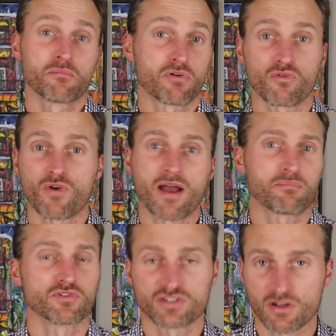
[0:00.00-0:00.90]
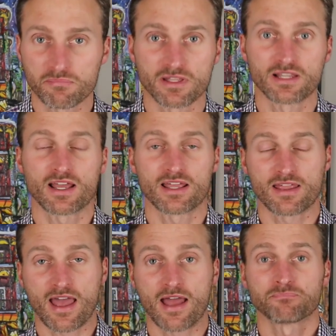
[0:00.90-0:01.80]
per wrap or something like
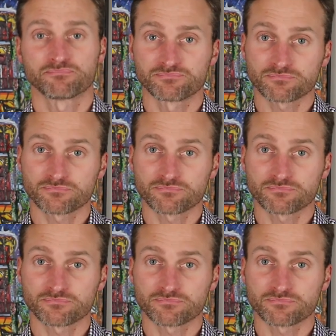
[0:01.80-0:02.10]
that.